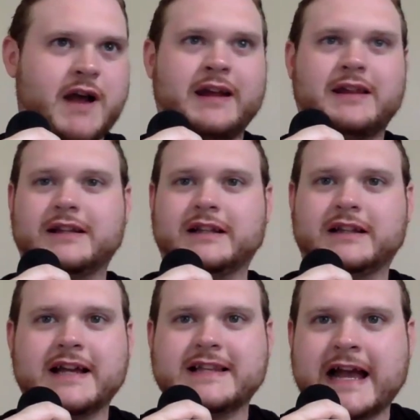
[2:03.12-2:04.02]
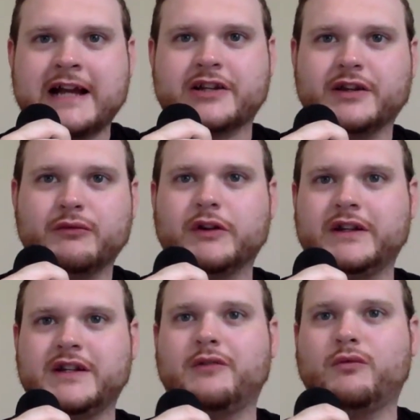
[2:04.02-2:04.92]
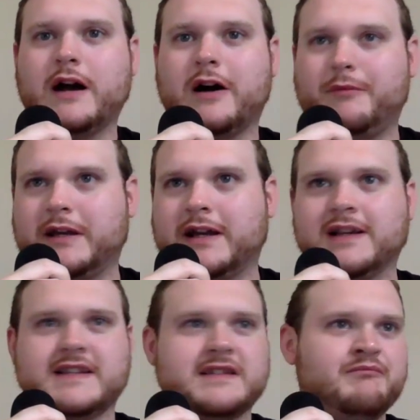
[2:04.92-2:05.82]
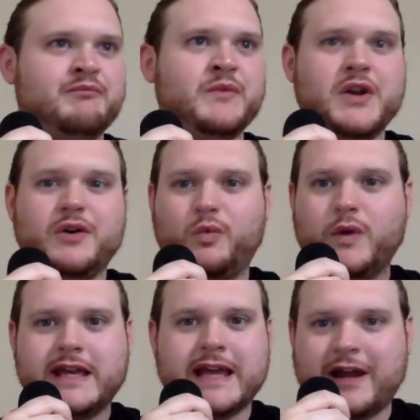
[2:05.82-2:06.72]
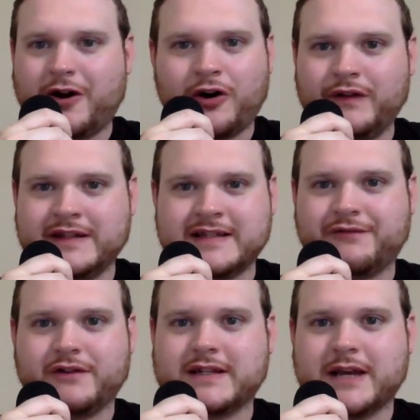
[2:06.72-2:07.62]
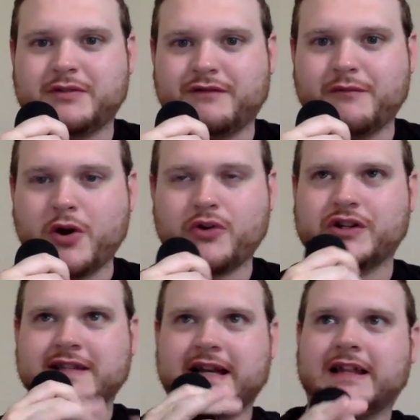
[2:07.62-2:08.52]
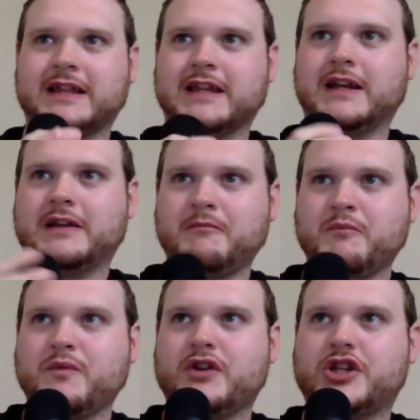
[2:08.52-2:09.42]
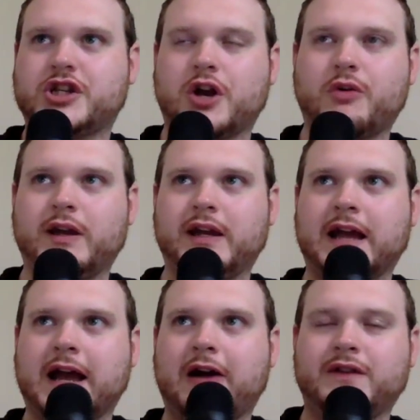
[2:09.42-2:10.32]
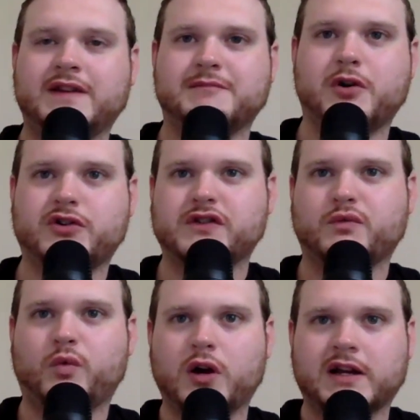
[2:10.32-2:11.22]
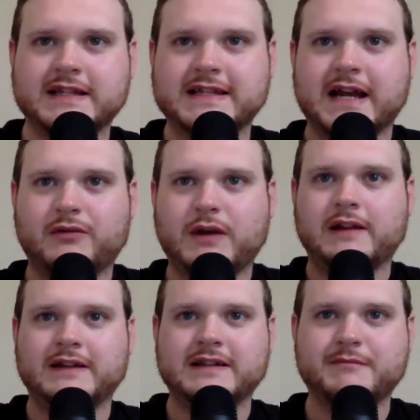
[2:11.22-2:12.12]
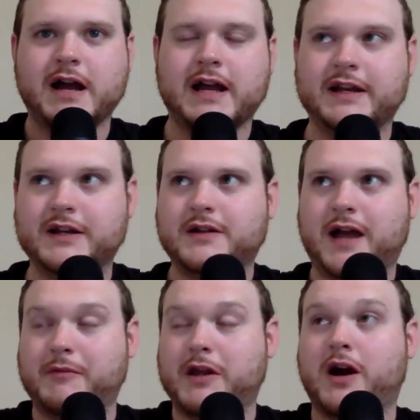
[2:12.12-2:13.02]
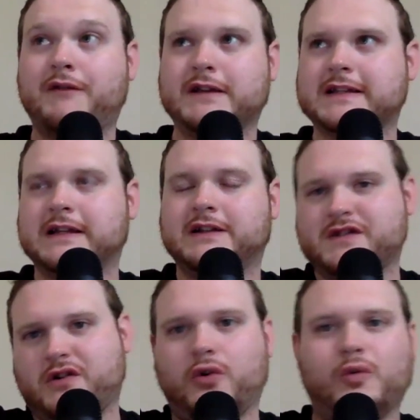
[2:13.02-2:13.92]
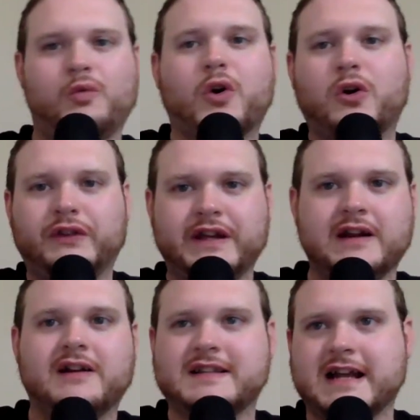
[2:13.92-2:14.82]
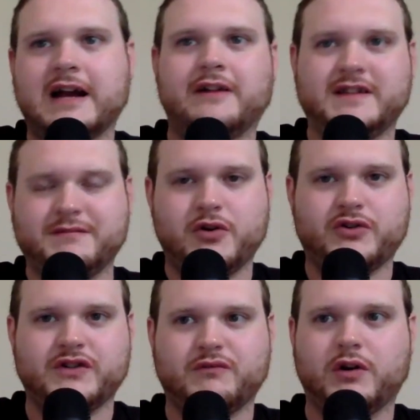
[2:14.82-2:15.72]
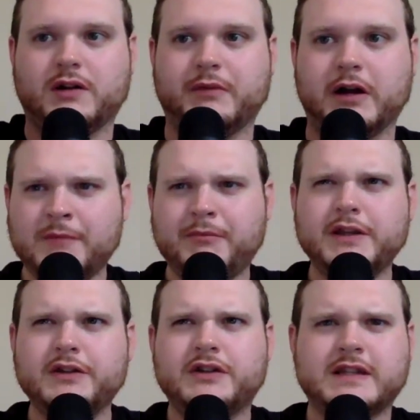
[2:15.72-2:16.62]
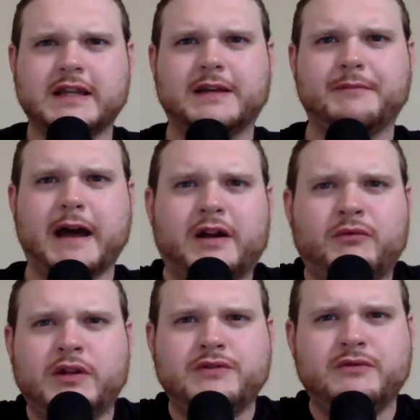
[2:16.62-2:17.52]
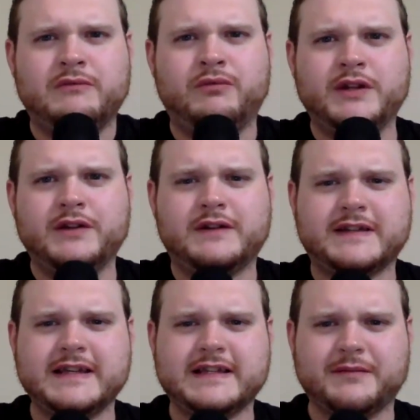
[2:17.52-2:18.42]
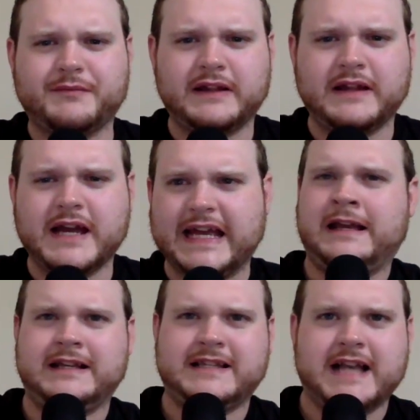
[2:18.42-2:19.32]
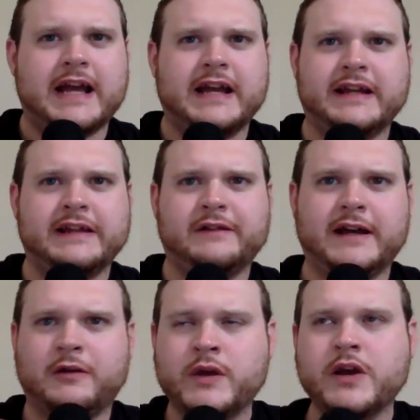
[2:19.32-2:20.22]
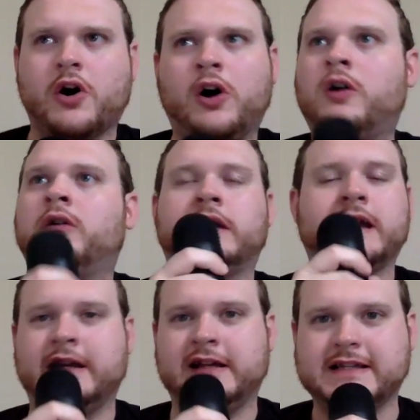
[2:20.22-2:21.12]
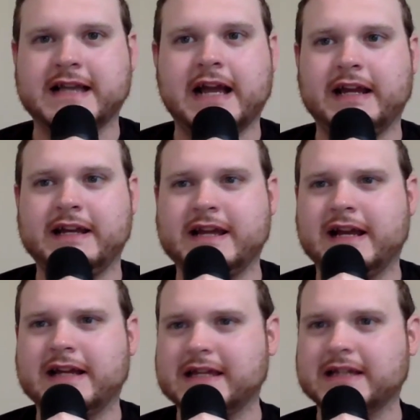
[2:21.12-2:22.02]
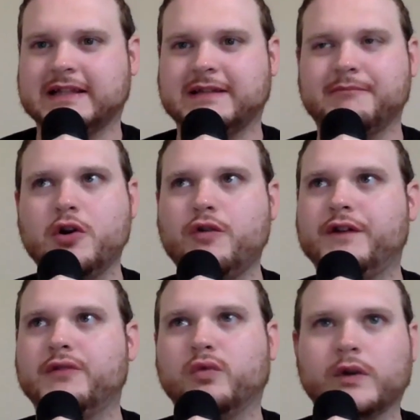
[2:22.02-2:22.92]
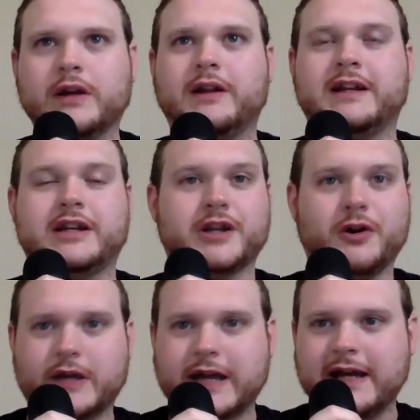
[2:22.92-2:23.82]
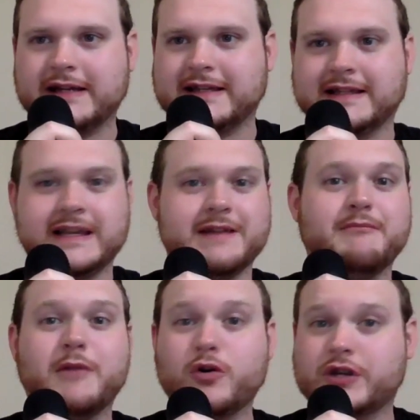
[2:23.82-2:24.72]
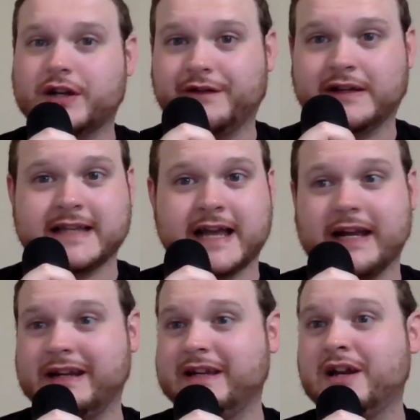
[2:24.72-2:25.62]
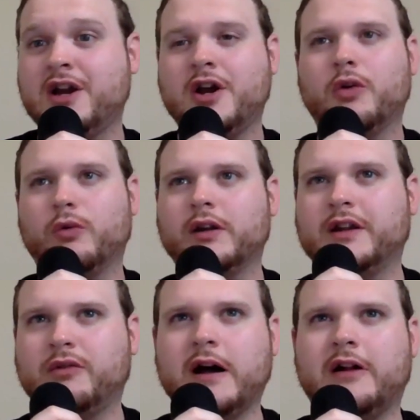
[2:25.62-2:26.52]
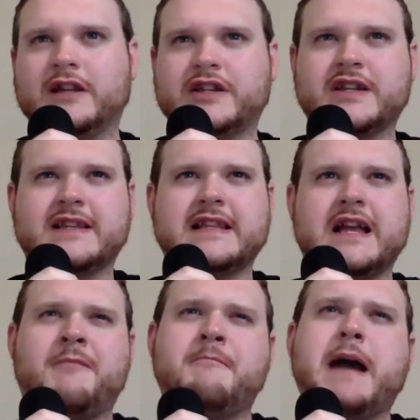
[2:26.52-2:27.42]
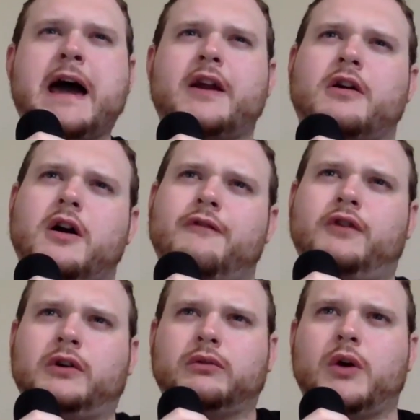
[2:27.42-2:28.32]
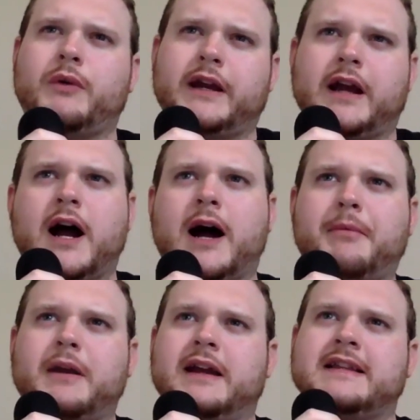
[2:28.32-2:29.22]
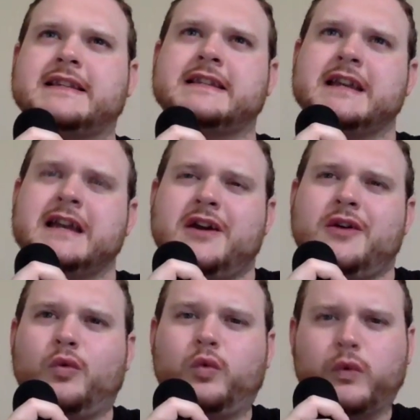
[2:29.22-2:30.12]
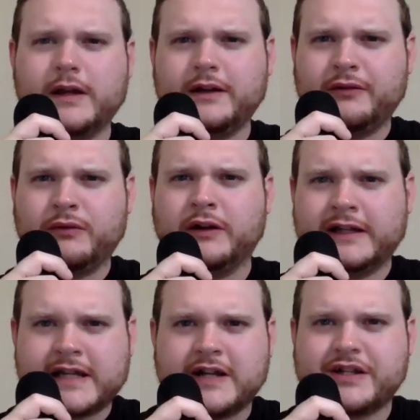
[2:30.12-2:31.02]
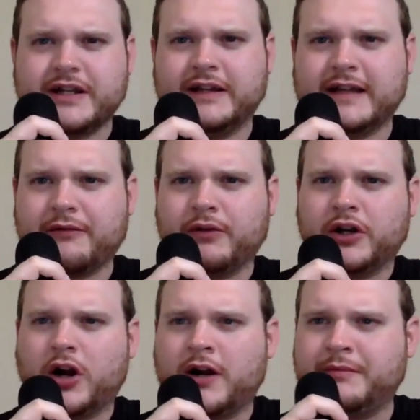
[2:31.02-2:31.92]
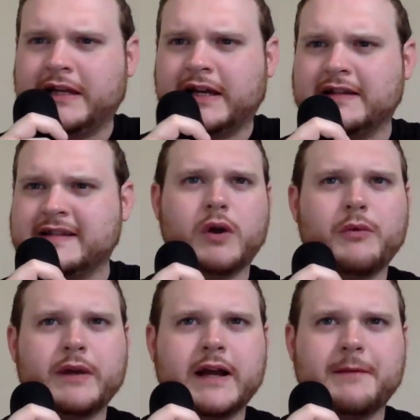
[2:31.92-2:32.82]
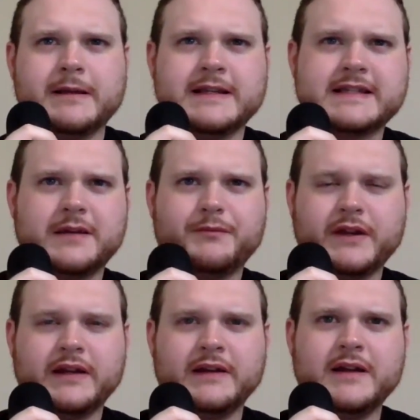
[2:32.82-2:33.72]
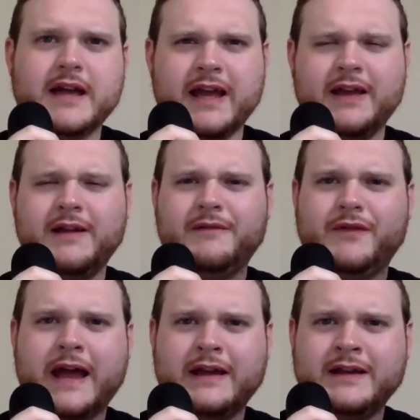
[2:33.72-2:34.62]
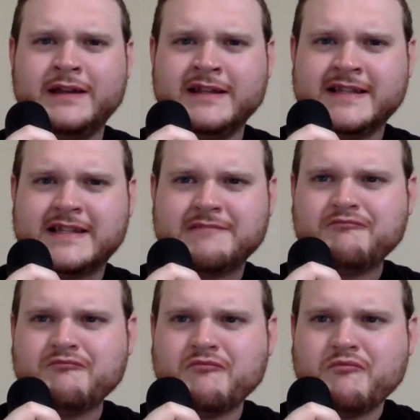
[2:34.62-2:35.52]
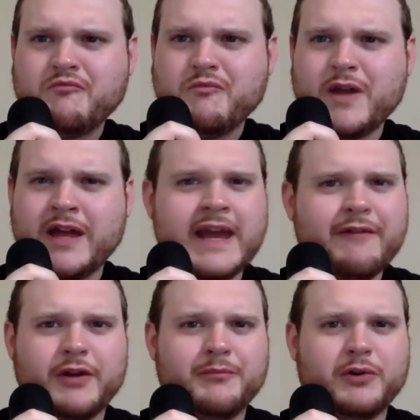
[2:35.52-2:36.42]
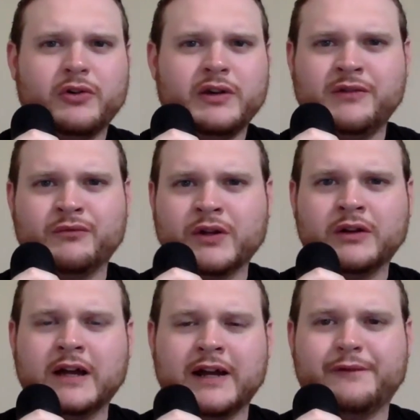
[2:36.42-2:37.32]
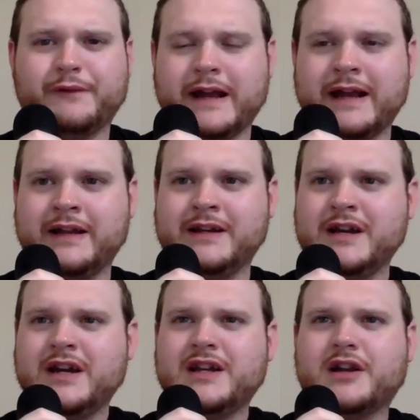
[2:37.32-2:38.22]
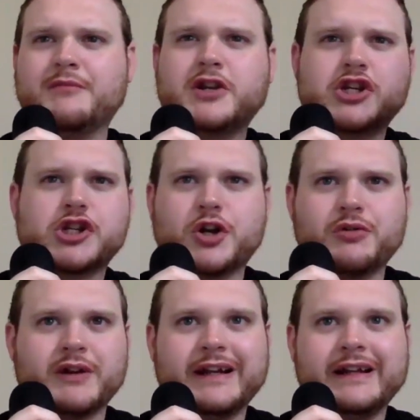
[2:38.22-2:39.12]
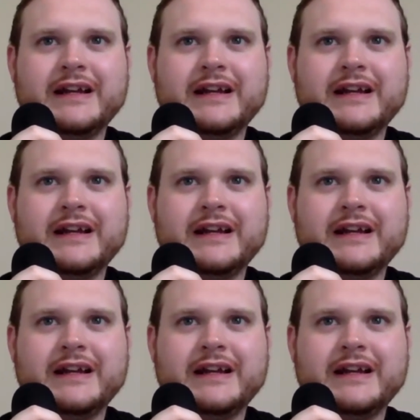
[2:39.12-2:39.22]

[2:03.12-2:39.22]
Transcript: I think that that's actually really done well, because we get all these different types of emotions. And I think showing how these emotions work inside Riley's mind, I mean, obviously there's a whole world here as to how these emotions work, but you just think about it, when you see something like anxiety, like we all get anxiety, and I think that the movie really showcases the emotion of anxiety really well. It's just a matter of growing up. It's really, really touching in that regard, because growing up is something that is inevitable in real life, and you're maturing.